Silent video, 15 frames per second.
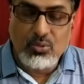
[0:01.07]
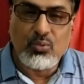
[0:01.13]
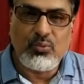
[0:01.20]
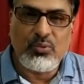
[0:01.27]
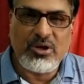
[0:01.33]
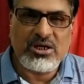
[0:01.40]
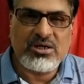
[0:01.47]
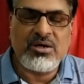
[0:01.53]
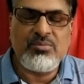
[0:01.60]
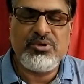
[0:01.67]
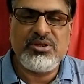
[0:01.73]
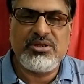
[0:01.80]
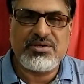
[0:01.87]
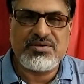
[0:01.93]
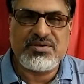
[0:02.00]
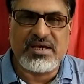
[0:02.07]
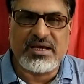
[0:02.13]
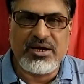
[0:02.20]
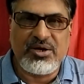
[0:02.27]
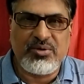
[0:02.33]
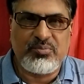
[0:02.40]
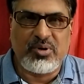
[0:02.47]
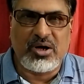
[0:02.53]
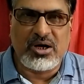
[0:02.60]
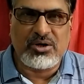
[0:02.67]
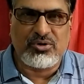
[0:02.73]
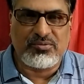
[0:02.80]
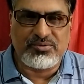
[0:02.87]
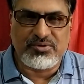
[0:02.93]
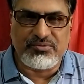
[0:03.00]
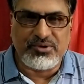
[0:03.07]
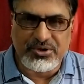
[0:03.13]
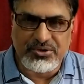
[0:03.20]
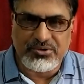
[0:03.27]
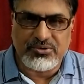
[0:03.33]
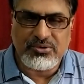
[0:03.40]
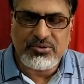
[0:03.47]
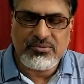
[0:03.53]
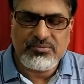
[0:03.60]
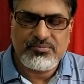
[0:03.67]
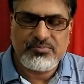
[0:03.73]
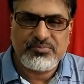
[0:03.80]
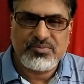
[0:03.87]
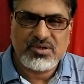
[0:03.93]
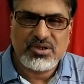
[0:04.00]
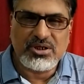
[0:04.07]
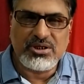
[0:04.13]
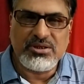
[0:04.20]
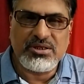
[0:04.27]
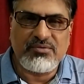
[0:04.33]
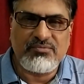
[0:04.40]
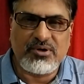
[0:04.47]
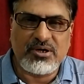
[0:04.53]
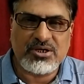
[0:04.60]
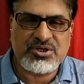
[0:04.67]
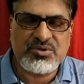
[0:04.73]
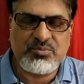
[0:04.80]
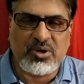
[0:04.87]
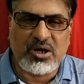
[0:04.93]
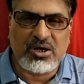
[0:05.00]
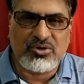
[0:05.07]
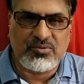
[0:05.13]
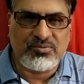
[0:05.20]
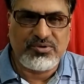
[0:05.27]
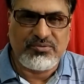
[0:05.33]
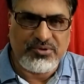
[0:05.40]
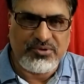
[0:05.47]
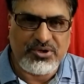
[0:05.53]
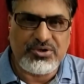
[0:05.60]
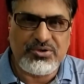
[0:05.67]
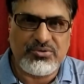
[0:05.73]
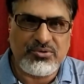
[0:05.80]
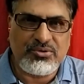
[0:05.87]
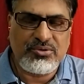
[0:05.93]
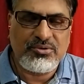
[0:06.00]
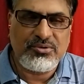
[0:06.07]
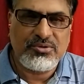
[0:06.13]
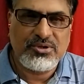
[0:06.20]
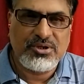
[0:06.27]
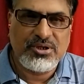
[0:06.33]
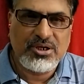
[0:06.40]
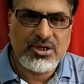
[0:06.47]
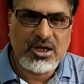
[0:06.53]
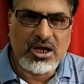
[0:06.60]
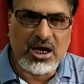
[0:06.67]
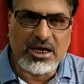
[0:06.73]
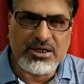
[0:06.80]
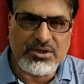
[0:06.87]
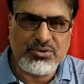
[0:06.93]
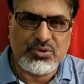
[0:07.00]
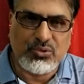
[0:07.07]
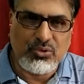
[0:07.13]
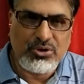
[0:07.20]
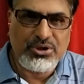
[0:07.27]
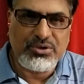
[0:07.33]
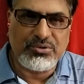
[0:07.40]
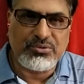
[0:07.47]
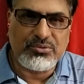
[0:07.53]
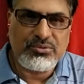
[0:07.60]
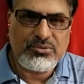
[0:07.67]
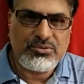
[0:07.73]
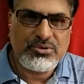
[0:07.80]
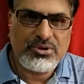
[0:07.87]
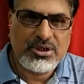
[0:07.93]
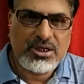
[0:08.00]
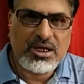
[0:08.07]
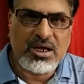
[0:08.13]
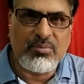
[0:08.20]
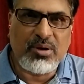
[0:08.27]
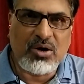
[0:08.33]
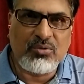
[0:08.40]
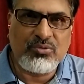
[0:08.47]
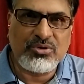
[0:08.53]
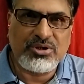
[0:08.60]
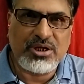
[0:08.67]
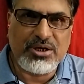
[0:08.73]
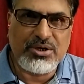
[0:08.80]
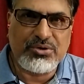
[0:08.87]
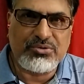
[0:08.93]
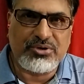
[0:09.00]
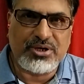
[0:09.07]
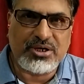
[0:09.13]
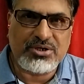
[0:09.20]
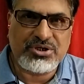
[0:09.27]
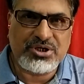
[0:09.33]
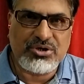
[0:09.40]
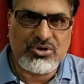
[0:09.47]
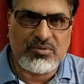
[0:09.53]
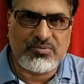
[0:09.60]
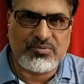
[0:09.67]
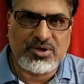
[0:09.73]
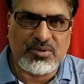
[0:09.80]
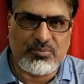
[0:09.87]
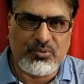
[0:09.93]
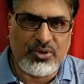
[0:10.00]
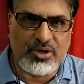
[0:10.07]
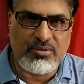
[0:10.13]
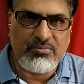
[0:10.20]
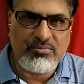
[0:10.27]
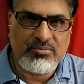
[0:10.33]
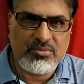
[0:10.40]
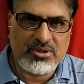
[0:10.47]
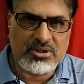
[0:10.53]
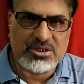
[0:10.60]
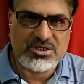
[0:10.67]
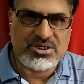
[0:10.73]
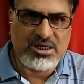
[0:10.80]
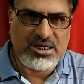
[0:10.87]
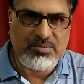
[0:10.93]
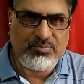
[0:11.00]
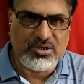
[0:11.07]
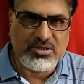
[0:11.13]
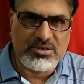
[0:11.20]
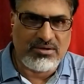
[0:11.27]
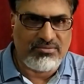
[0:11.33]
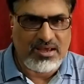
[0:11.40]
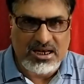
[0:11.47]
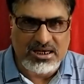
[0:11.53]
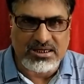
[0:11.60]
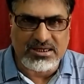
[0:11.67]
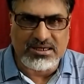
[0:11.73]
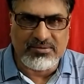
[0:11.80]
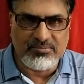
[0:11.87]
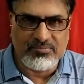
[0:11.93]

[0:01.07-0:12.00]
Welcome in the second part of the video. In the first part of the video, I told you about the introduction of the poem Asleep in the Valley.